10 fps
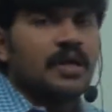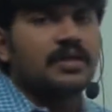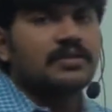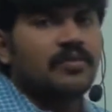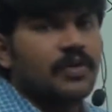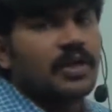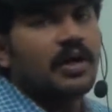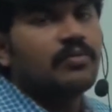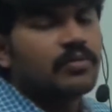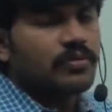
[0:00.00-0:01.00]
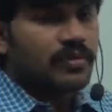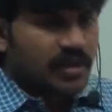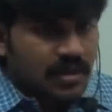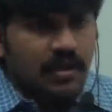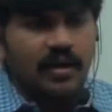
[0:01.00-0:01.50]
Hence, we have to
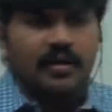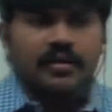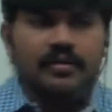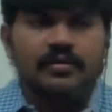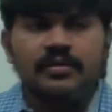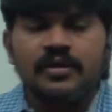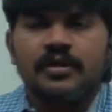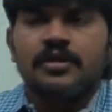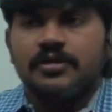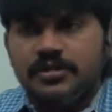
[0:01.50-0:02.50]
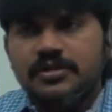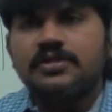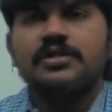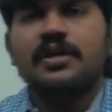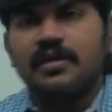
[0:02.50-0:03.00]
declare
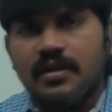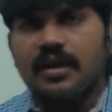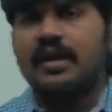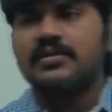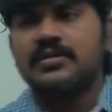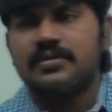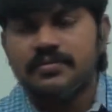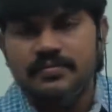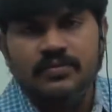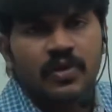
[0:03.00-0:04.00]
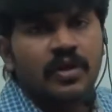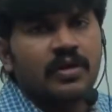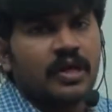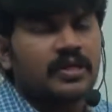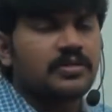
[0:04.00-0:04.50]
engine class.
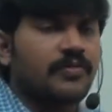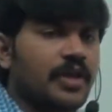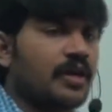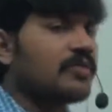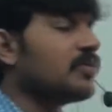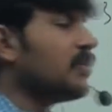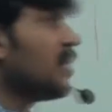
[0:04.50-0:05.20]
Hence, we have to